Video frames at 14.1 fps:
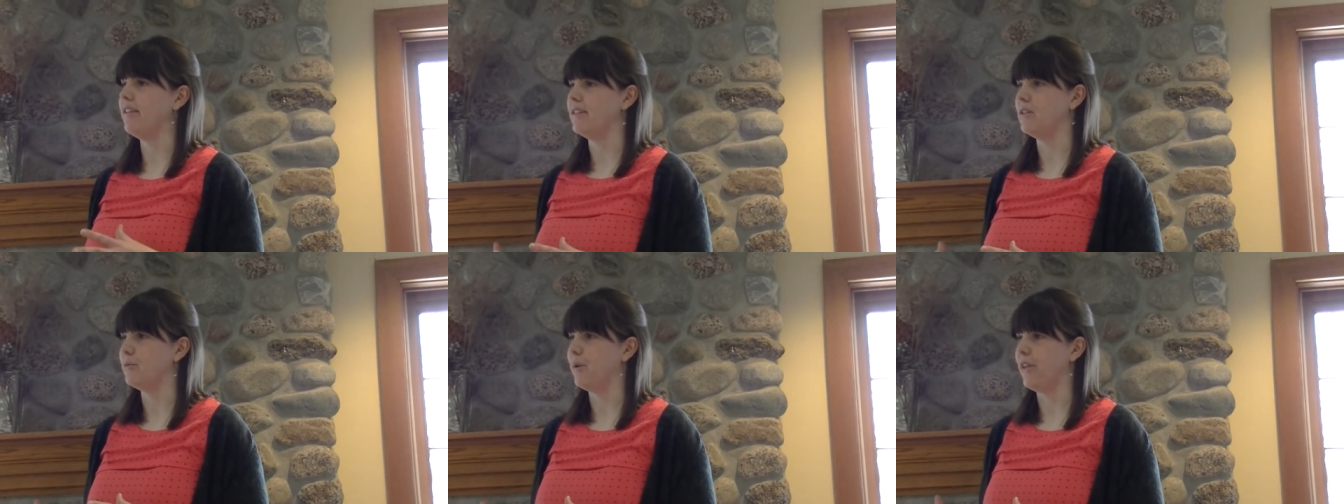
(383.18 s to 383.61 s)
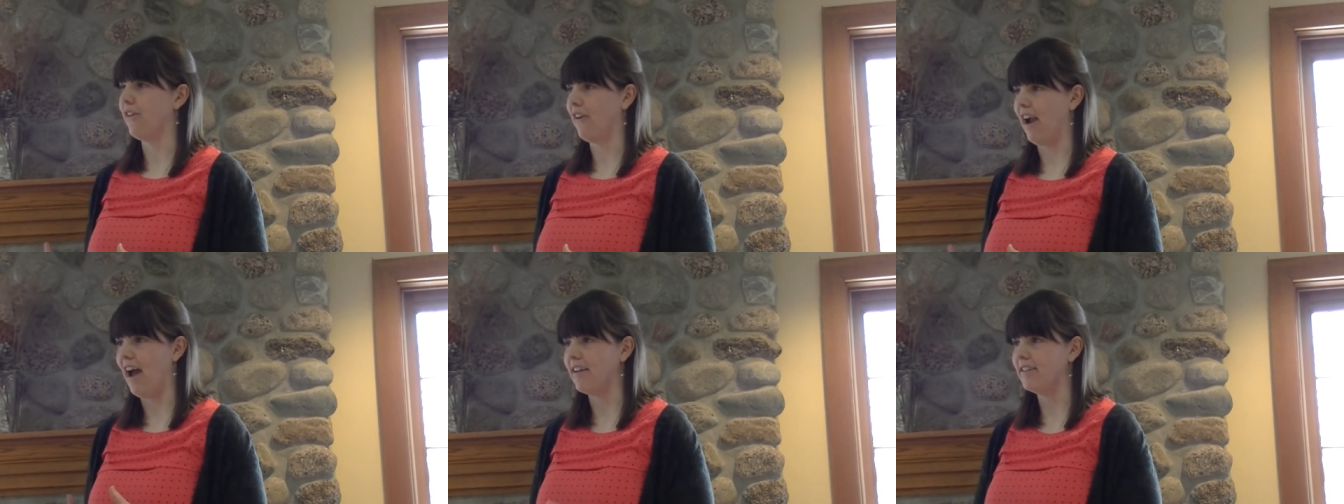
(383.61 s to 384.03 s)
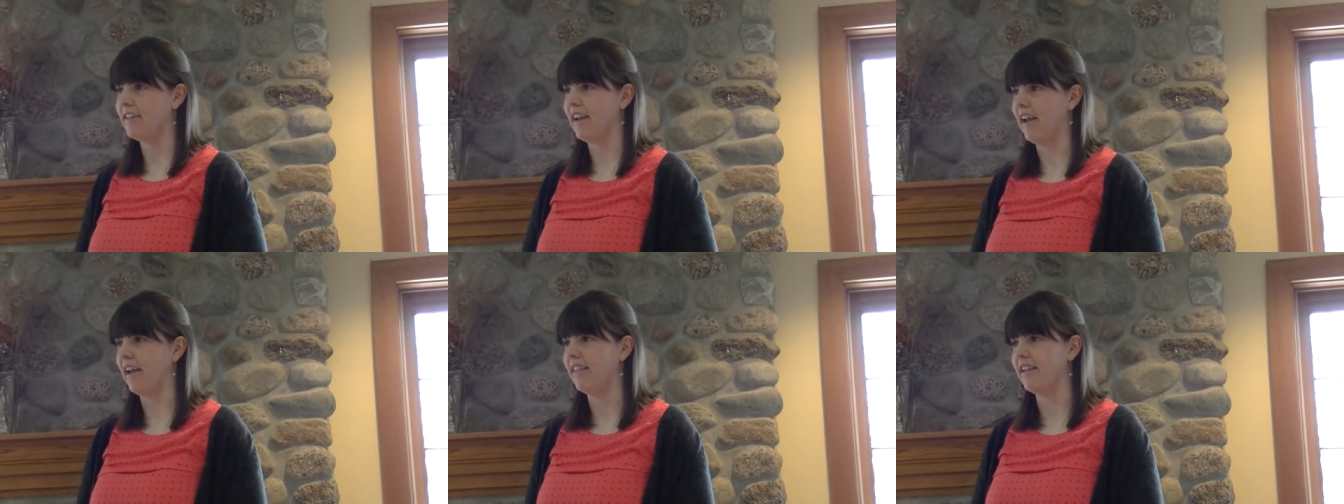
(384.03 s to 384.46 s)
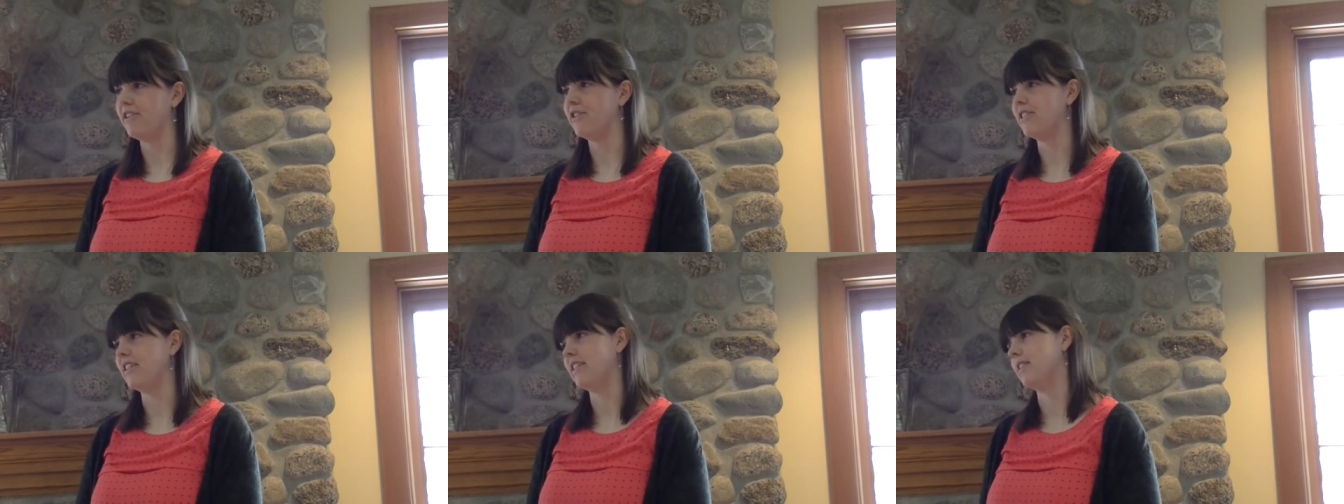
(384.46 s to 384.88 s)
this is where they're at and they
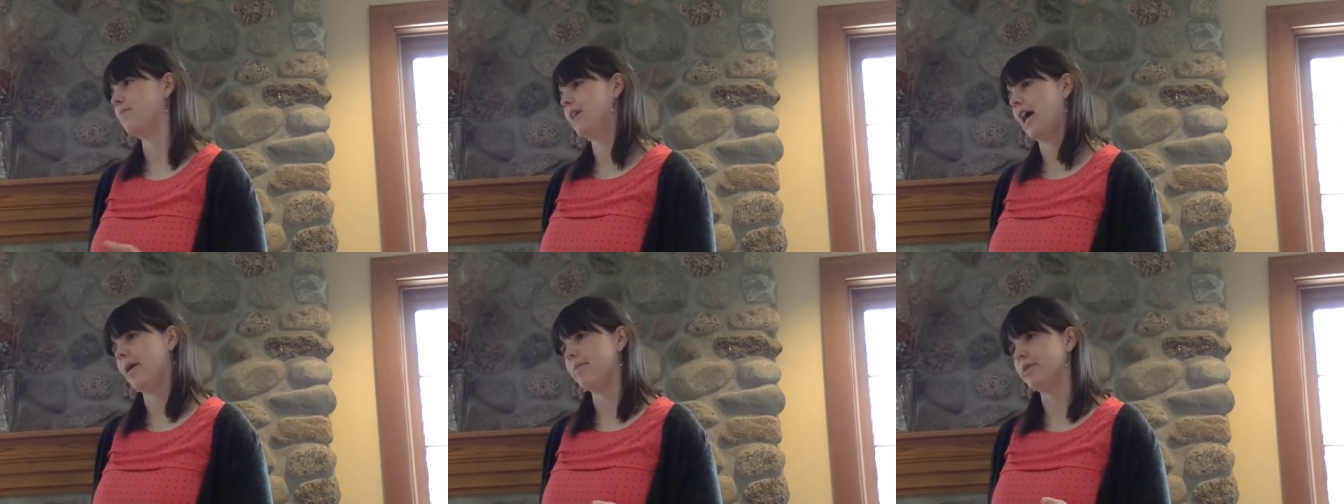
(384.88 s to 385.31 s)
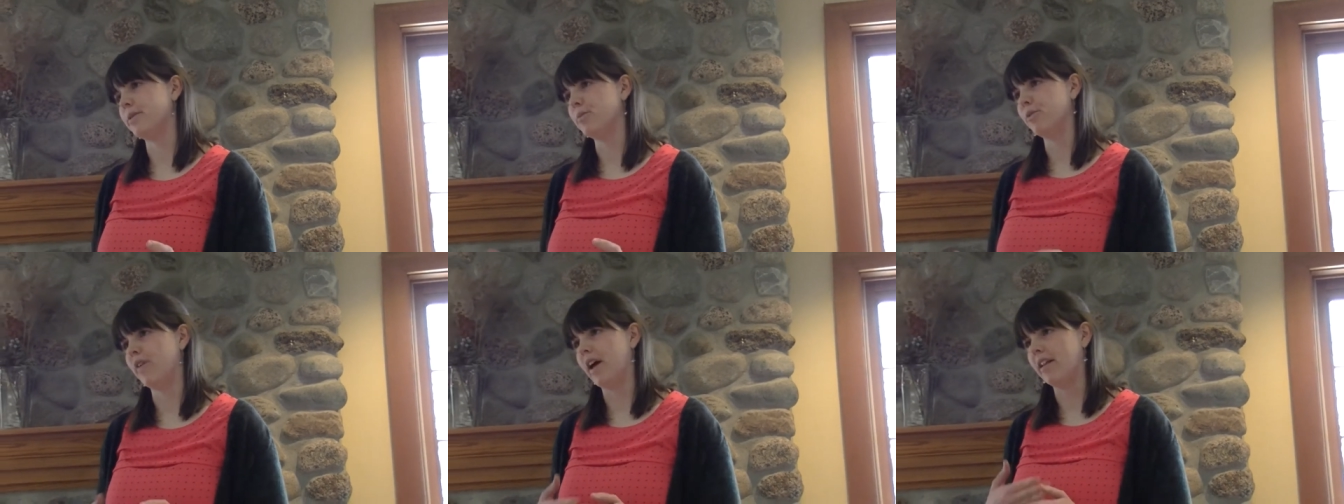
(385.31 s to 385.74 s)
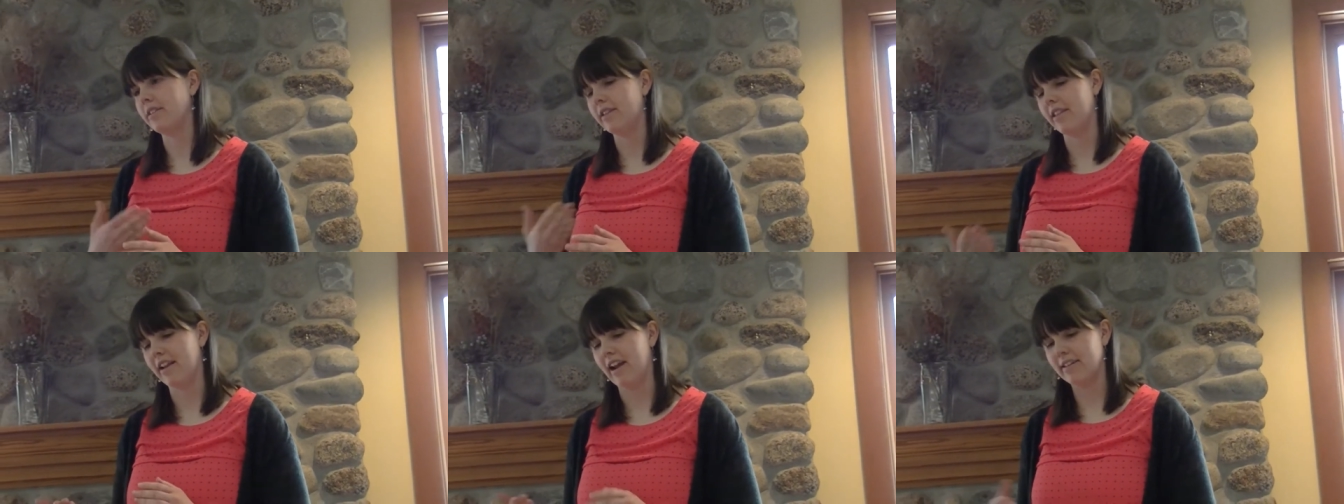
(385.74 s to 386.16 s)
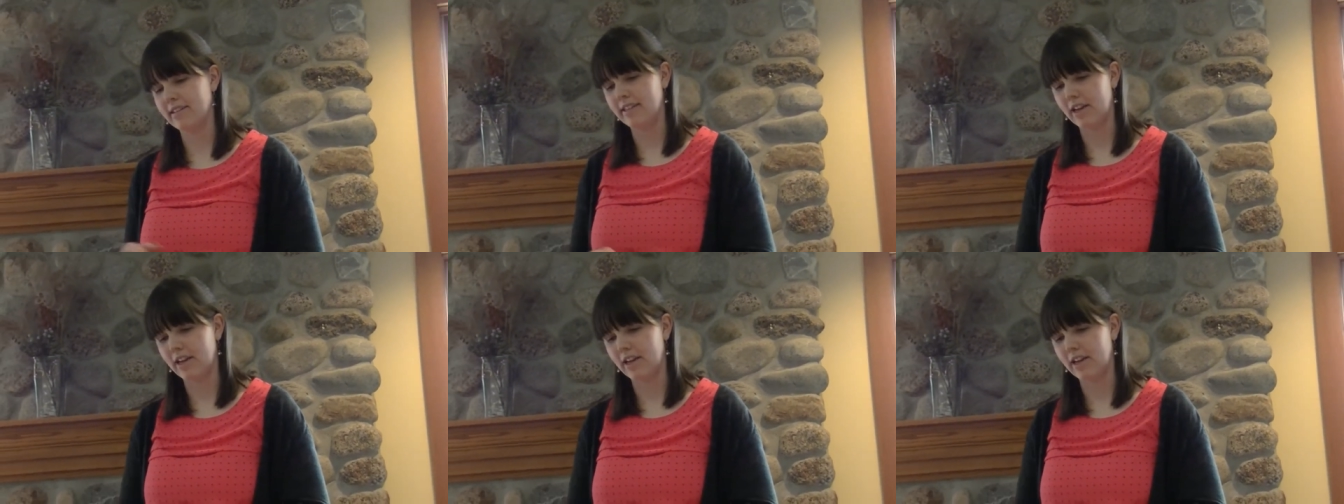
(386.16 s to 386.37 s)
just need some time to move on to the next